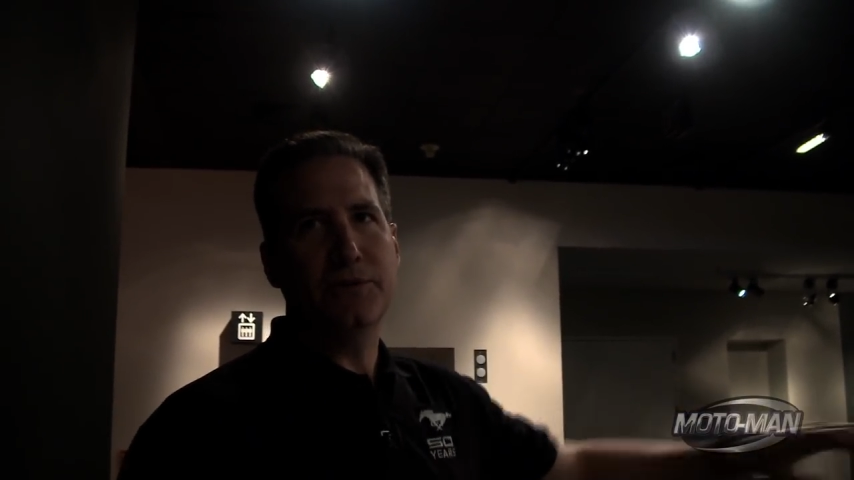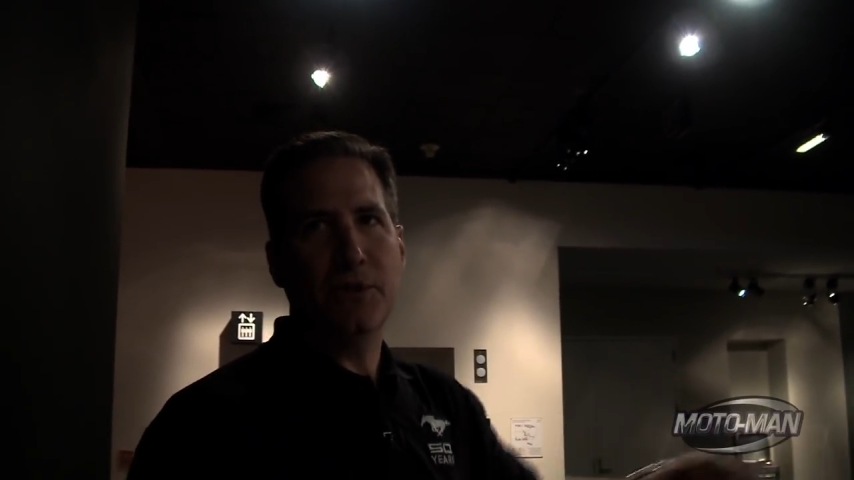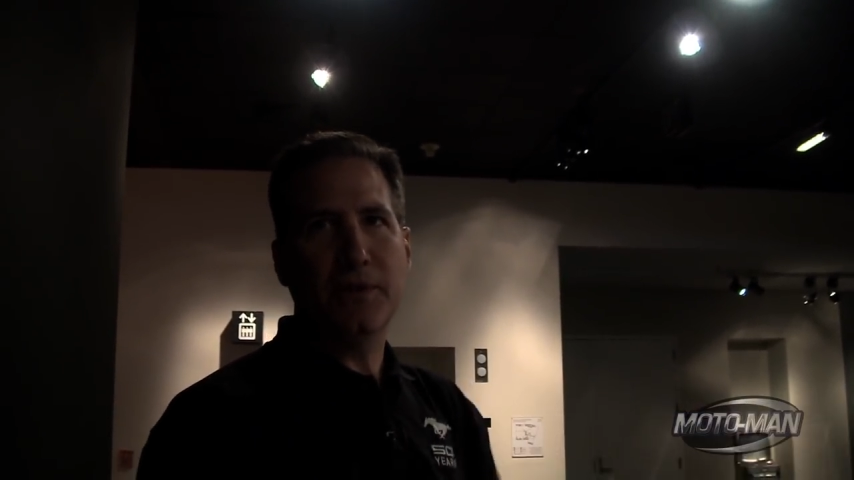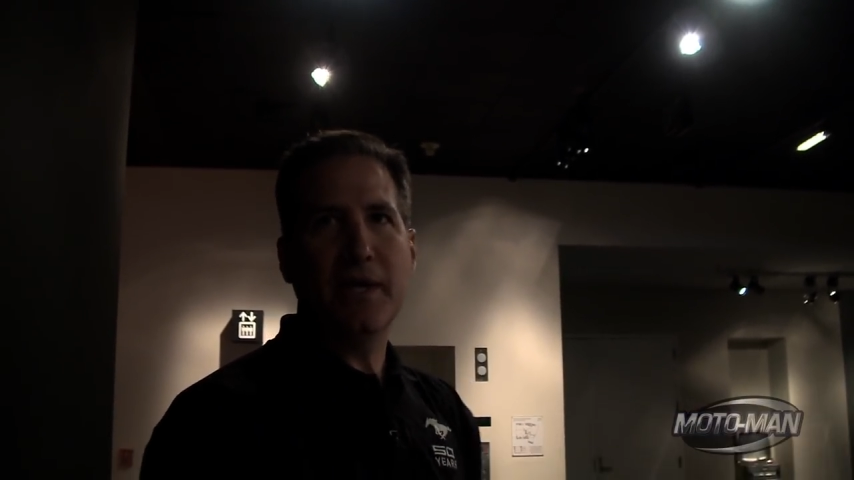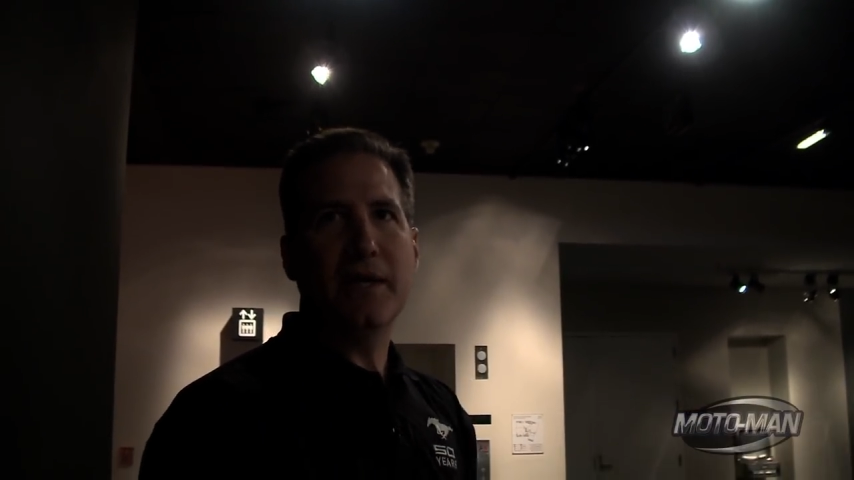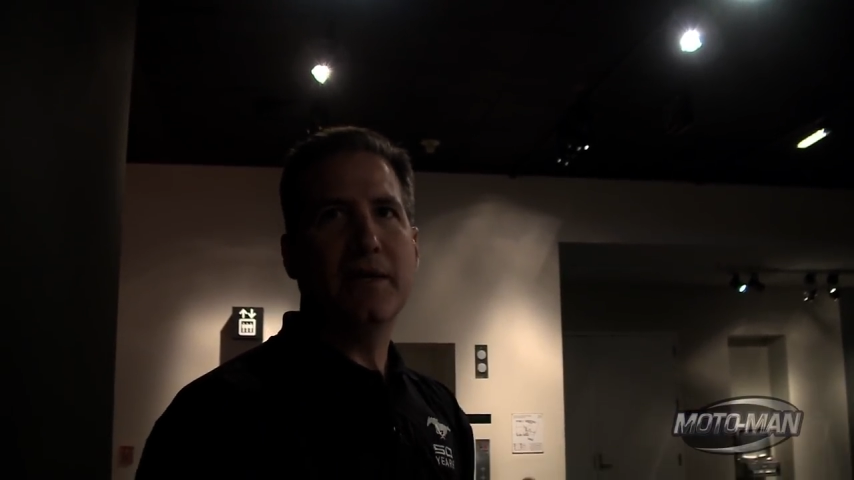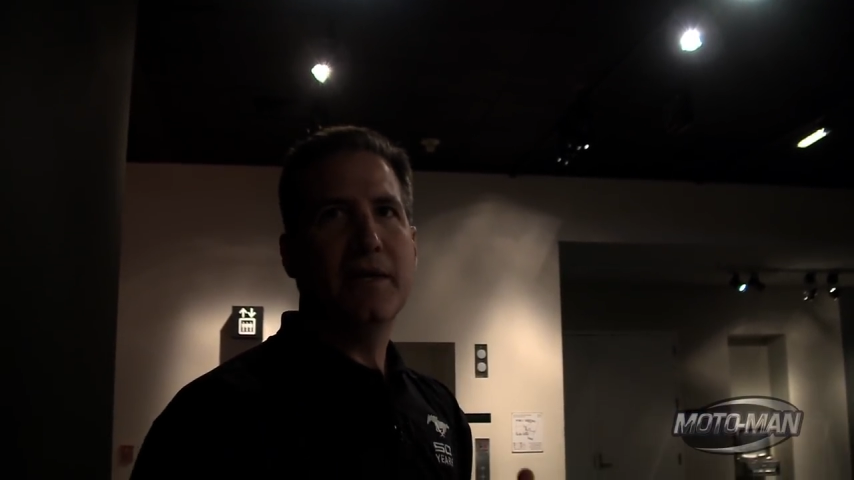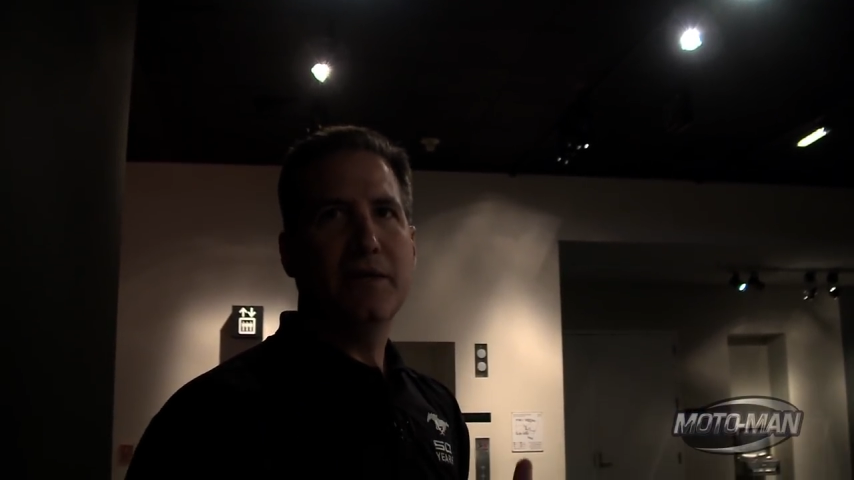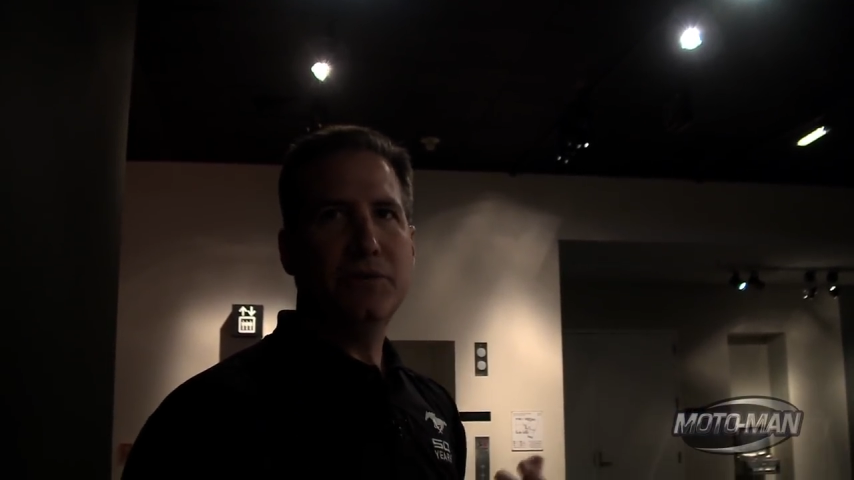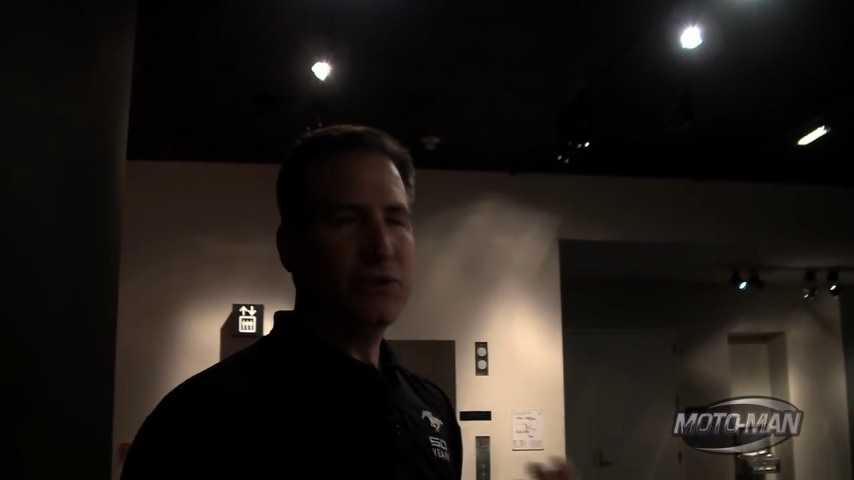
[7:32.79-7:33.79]
So again,
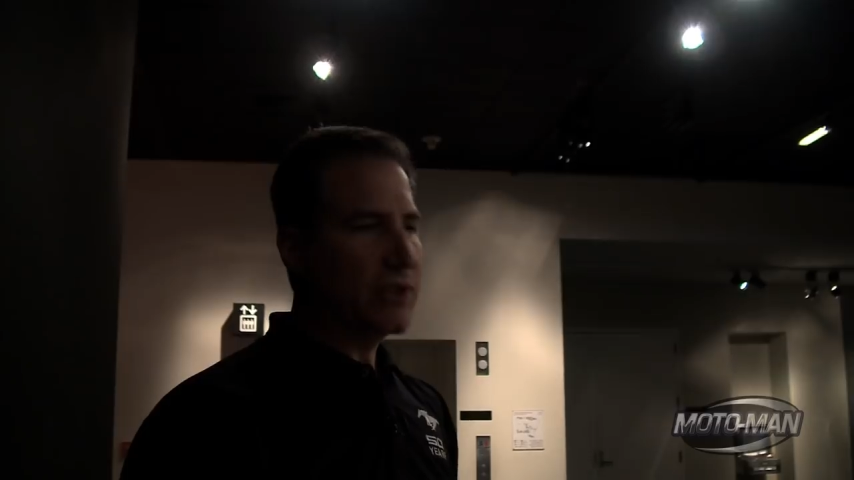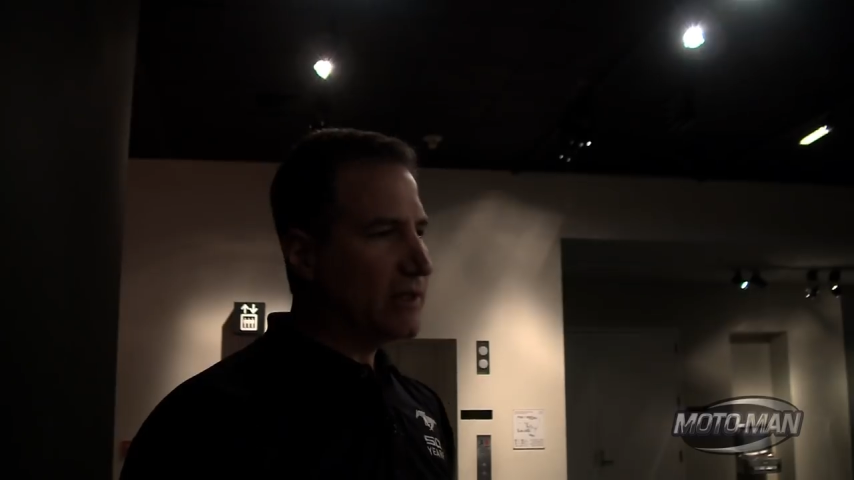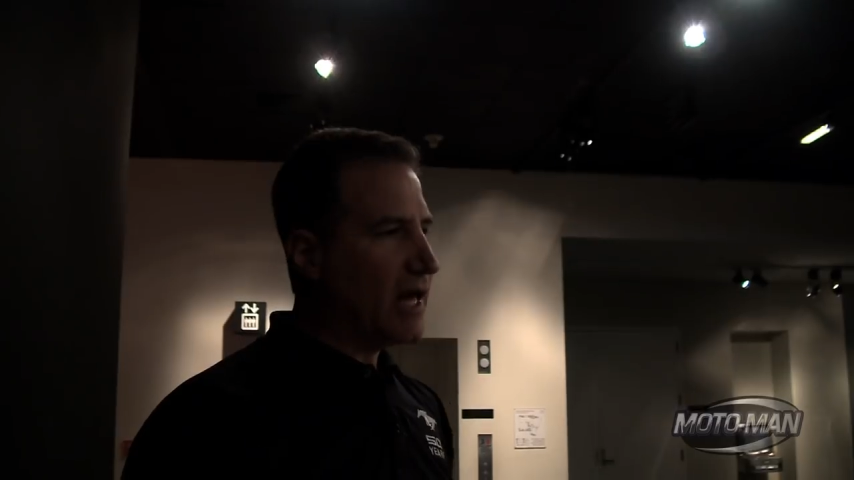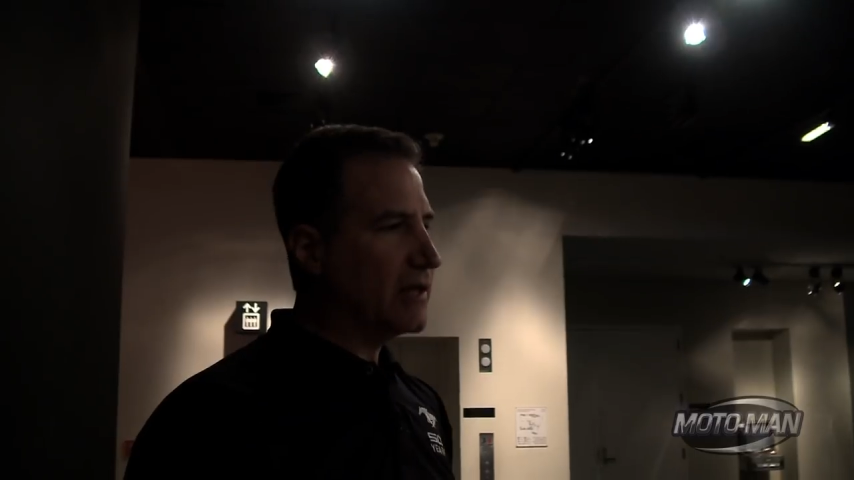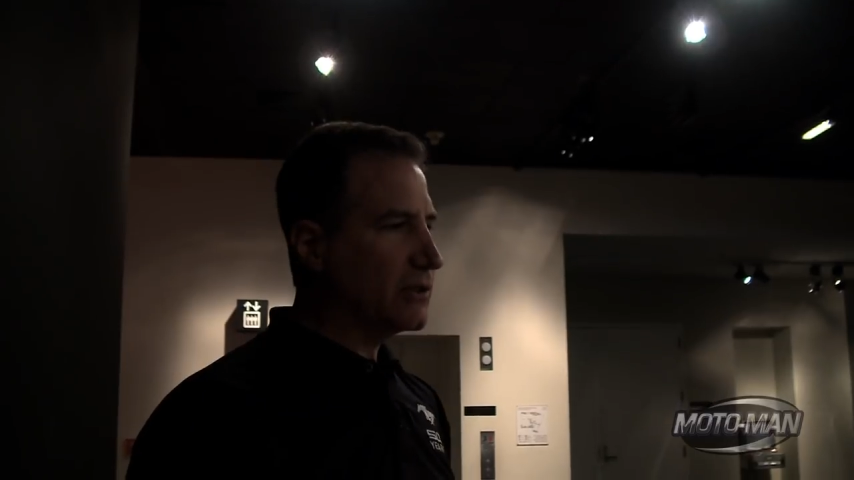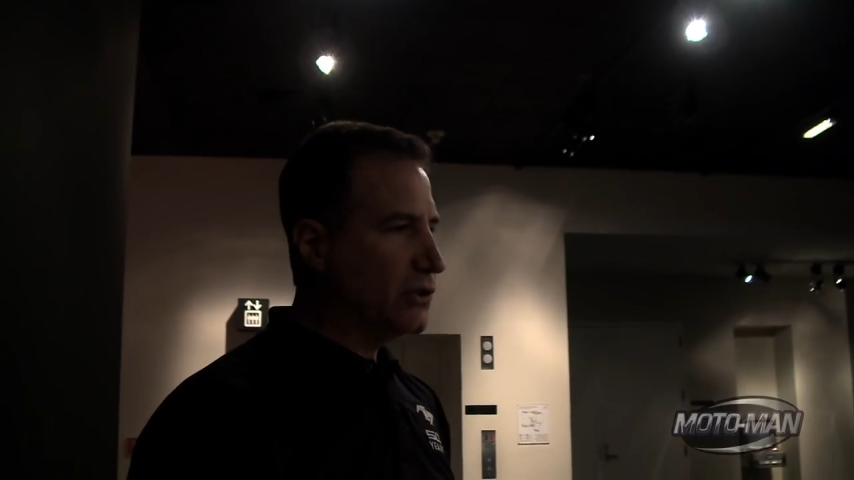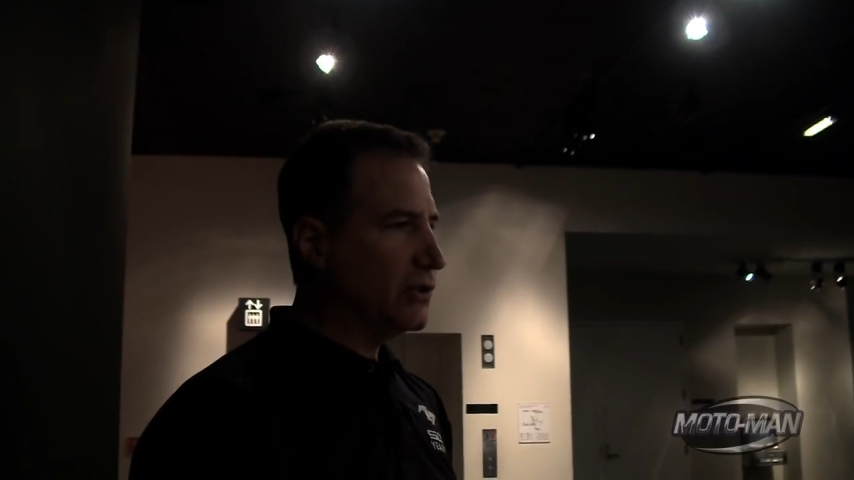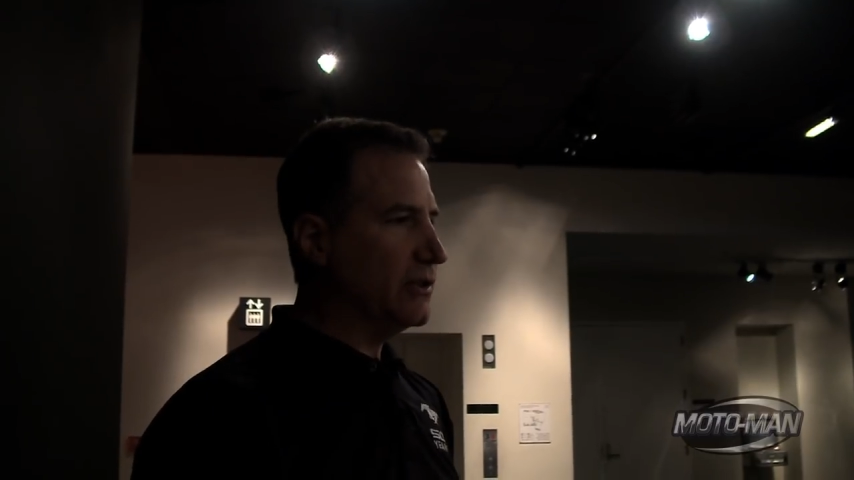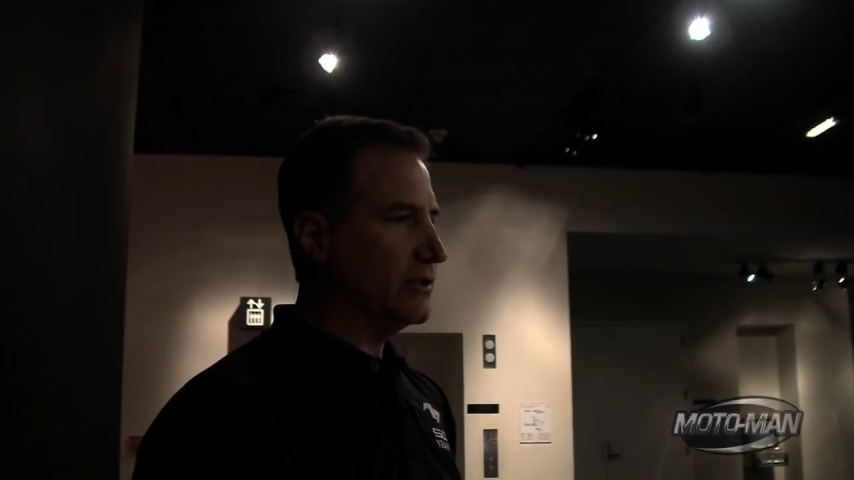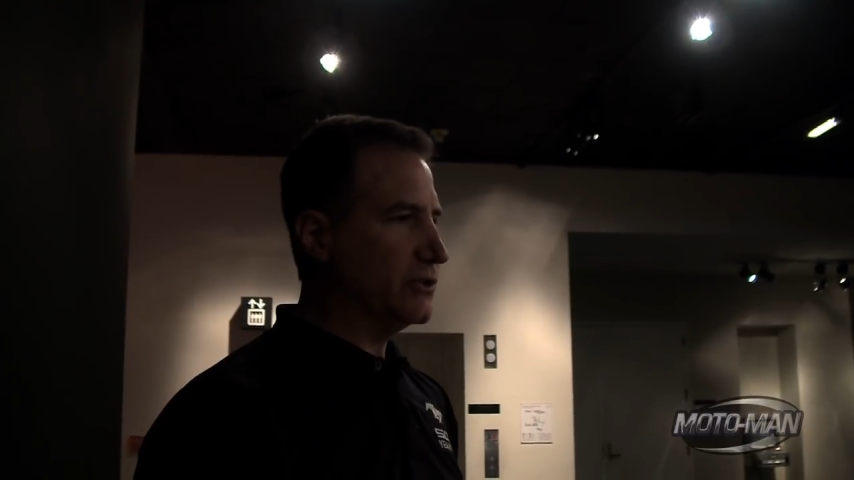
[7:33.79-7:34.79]
just a lot of good